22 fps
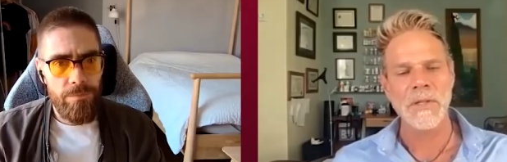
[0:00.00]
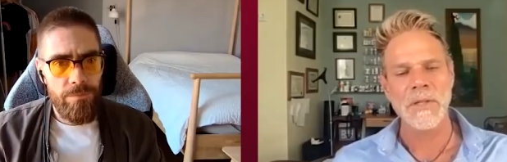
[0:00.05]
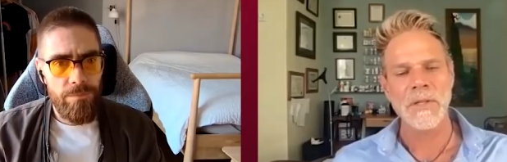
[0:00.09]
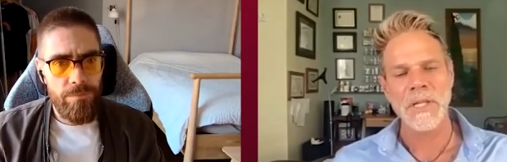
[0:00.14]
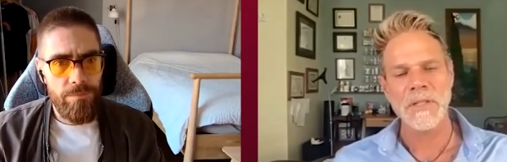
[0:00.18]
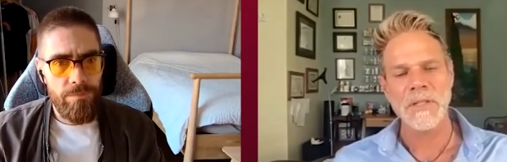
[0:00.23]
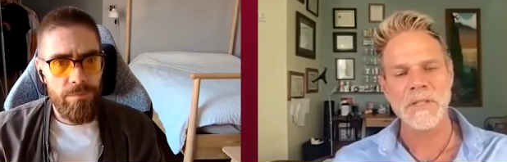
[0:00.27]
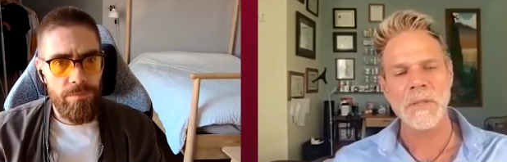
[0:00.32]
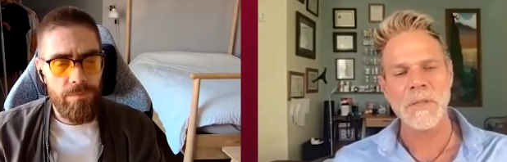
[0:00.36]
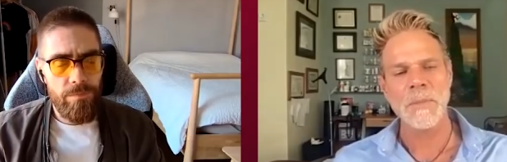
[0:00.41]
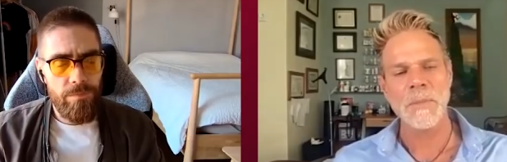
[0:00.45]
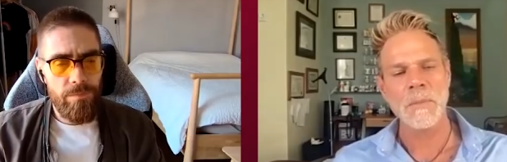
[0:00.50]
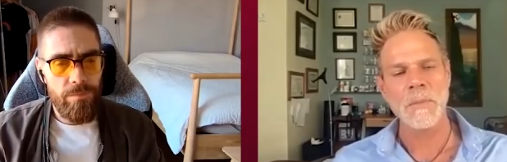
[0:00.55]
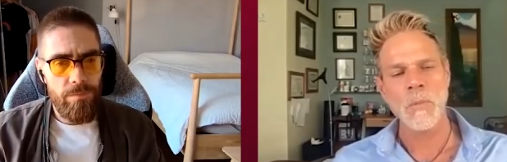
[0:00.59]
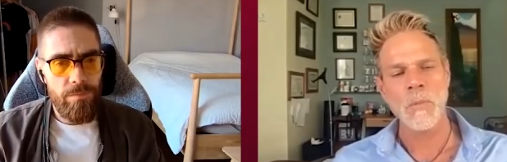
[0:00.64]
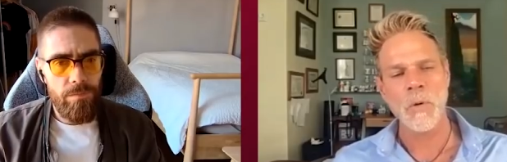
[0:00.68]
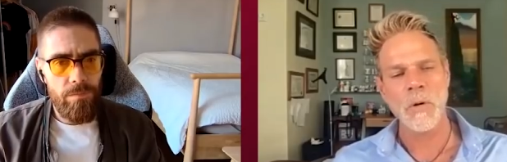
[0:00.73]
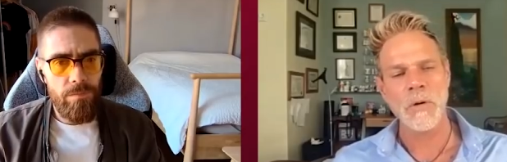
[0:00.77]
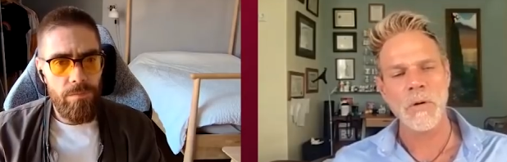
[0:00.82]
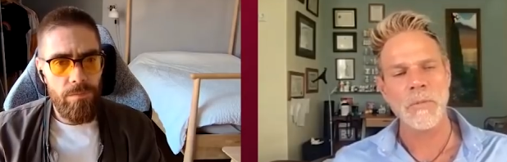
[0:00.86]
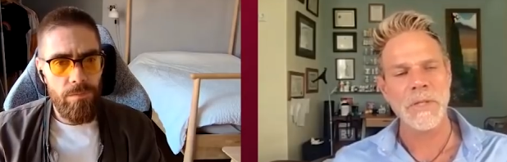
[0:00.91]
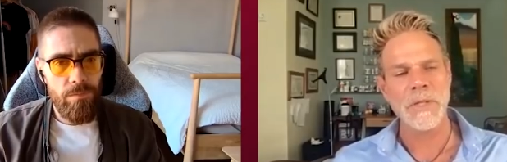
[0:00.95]
Speaker 1: needs to be
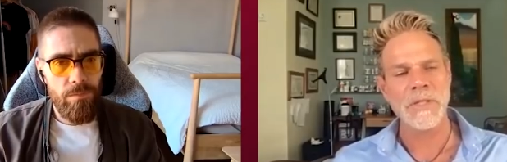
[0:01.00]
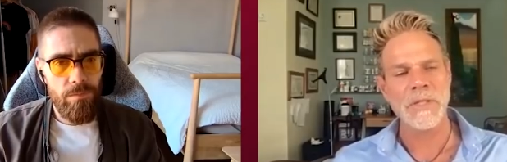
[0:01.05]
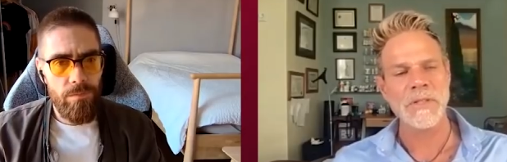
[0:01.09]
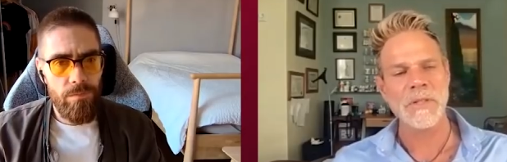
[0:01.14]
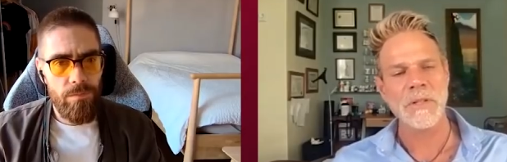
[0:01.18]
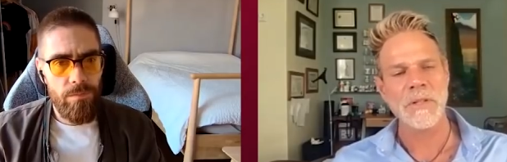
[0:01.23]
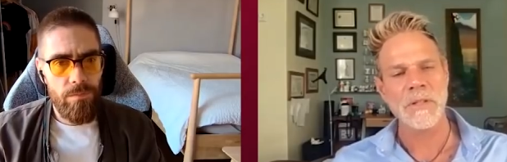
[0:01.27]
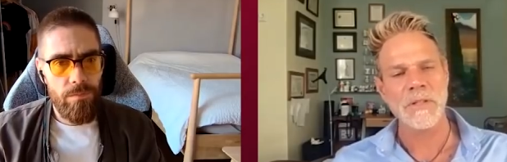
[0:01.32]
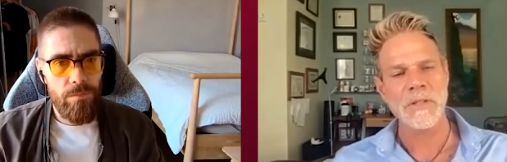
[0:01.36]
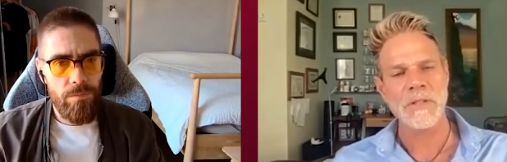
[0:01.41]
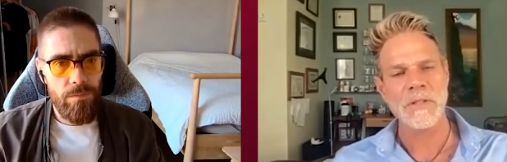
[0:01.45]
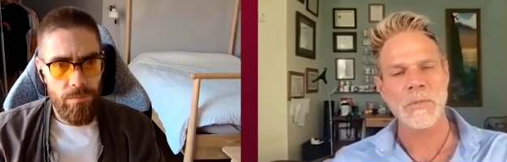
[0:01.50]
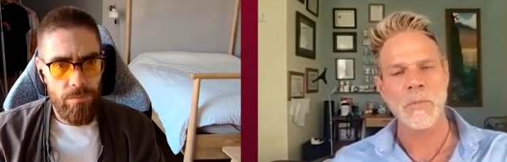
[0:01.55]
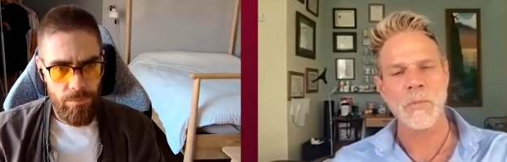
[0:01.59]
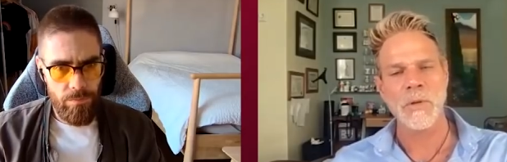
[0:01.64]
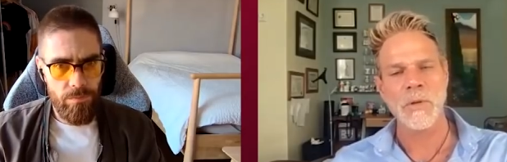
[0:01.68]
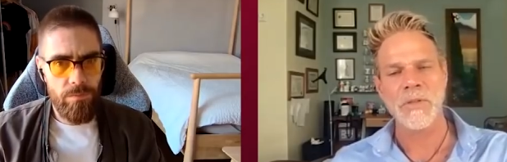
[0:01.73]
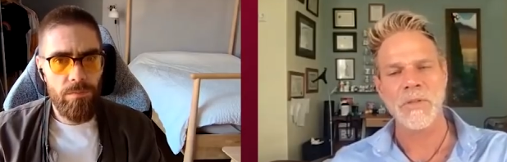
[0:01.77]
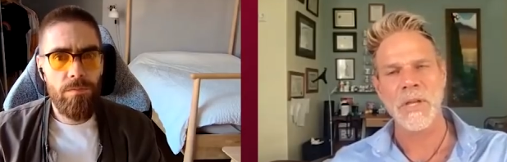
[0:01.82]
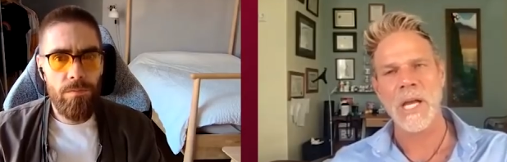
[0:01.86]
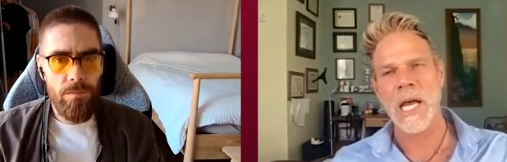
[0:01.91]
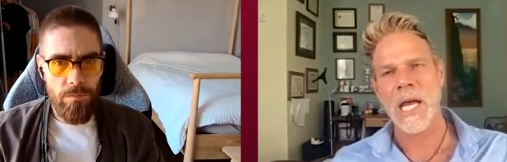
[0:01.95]
more research
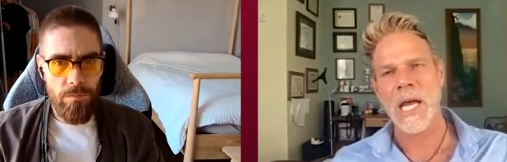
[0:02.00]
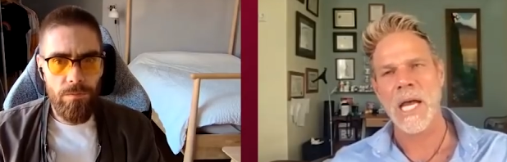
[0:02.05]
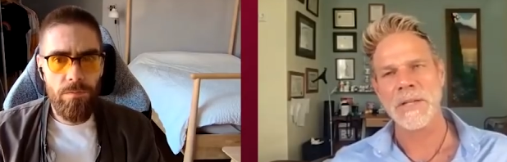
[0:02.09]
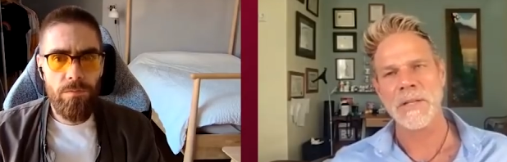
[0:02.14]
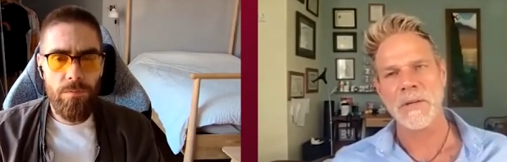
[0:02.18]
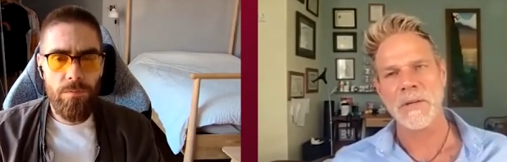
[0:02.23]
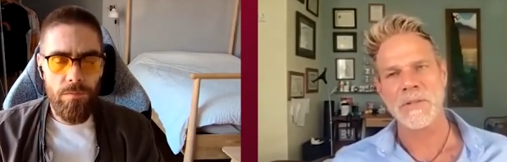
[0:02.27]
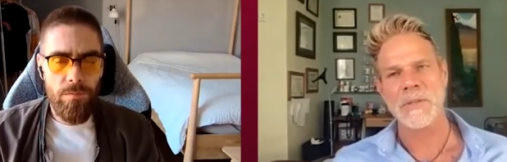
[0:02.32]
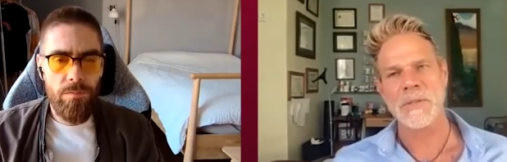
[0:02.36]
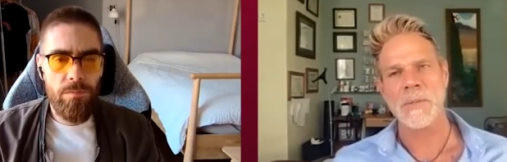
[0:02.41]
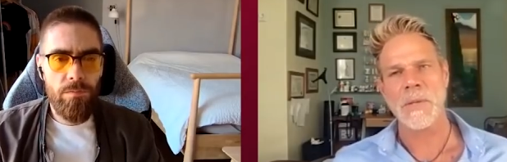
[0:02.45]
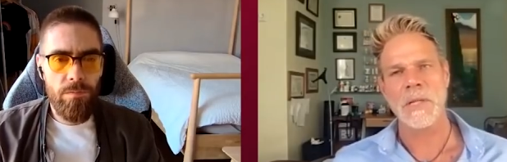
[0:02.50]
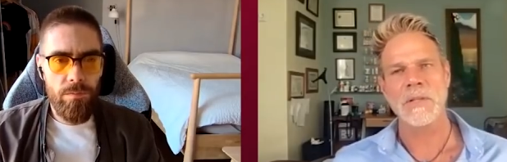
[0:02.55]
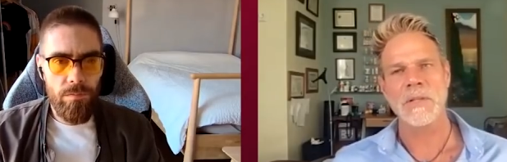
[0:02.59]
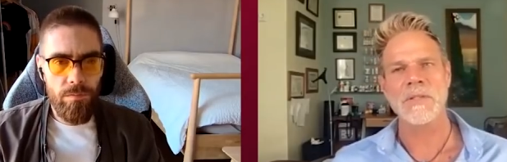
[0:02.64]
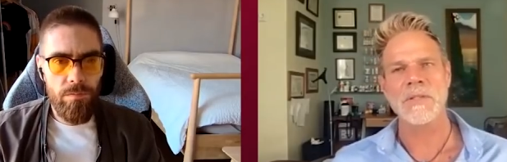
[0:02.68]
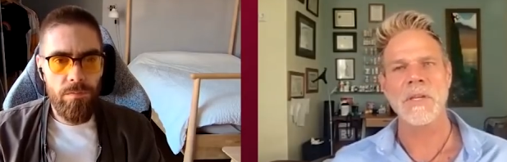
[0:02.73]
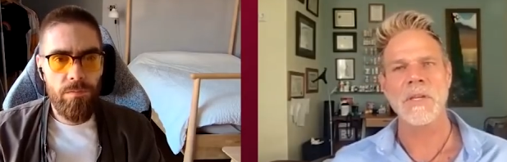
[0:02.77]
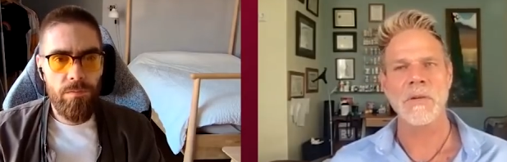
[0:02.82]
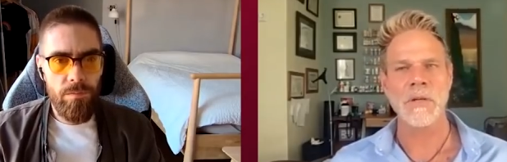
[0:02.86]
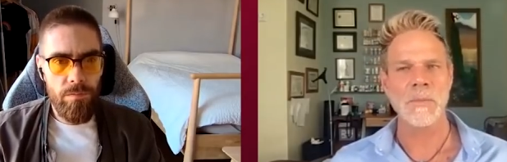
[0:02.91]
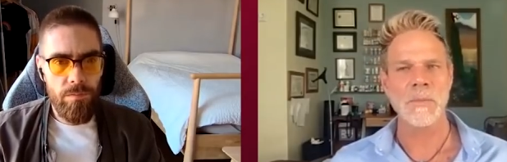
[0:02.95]
with the high dose
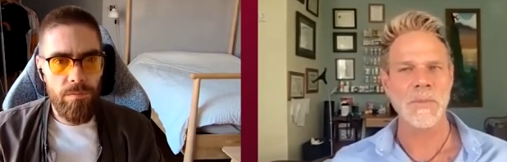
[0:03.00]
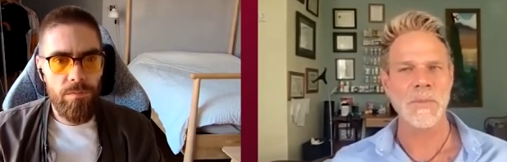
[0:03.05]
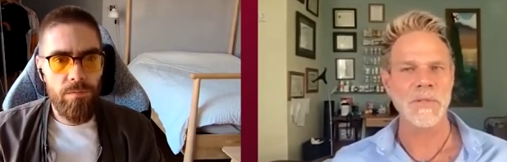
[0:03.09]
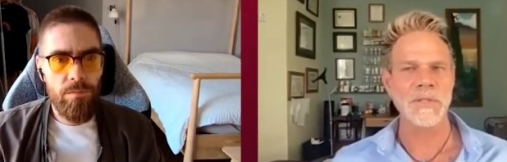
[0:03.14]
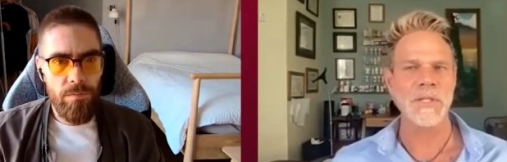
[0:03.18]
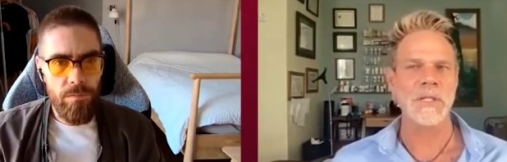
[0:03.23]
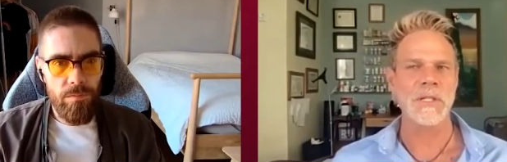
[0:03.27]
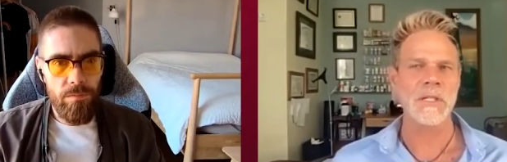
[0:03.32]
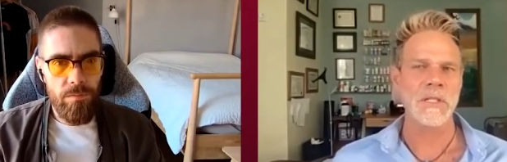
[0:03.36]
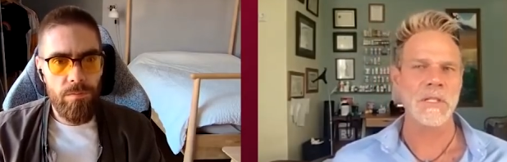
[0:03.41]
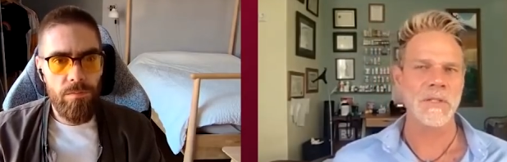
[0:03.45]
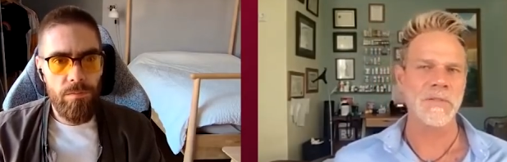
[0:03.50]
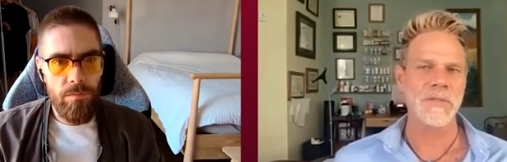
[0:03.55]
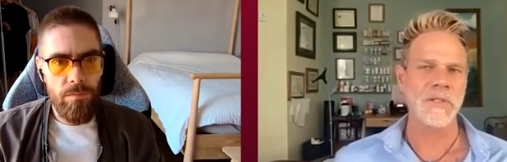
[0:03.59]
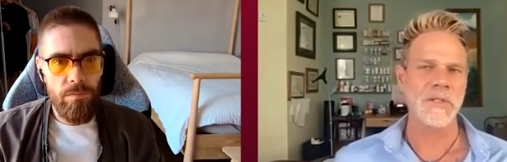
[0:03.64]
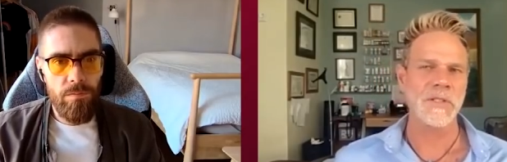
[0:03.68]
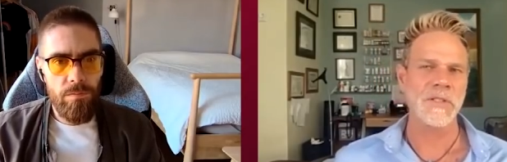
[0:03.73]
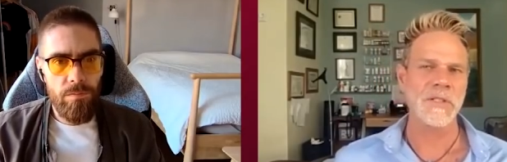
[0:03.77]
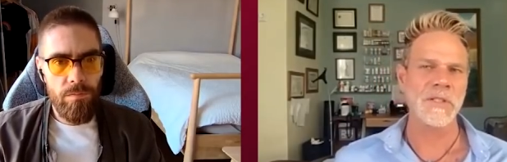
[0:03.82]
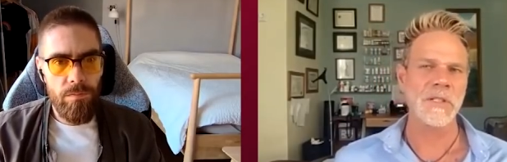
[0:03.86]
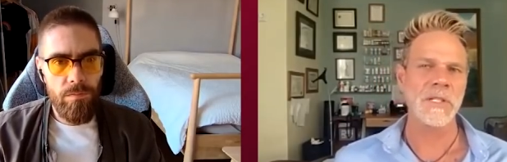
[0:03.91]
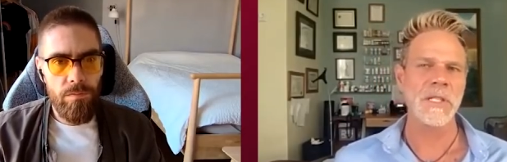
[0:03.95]
melatonin, particularly
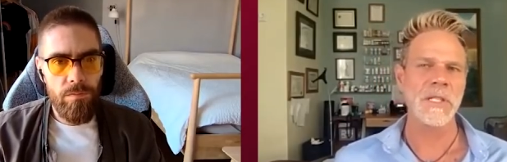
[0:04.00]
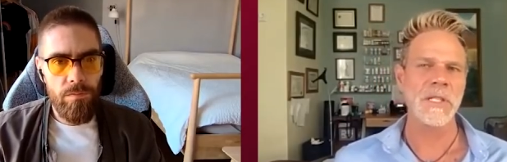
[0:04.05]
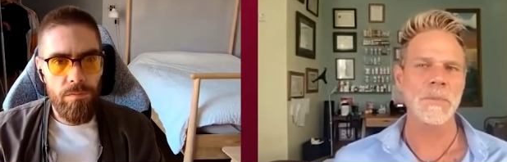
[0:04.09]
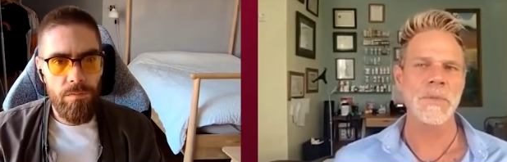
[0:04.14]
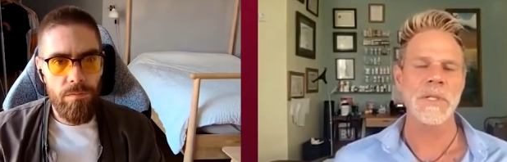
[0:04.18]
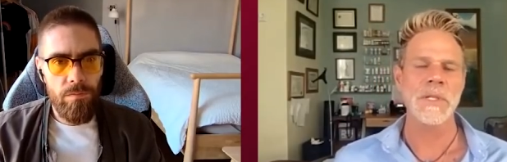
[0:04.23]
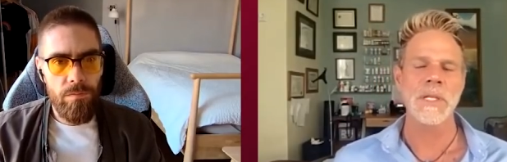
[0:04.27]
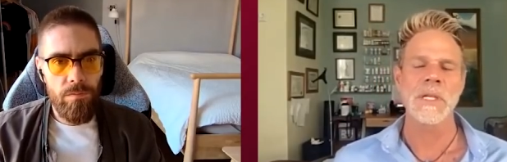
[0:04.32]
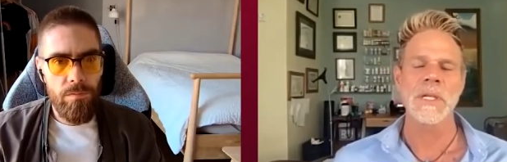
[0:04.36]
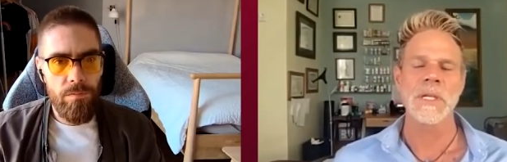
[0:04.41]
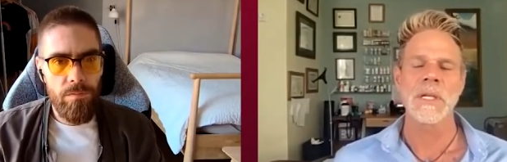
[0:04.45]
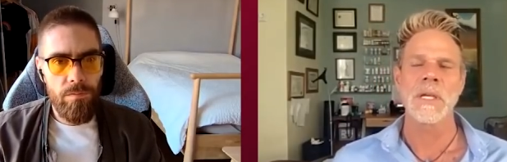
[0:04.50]
for sleep.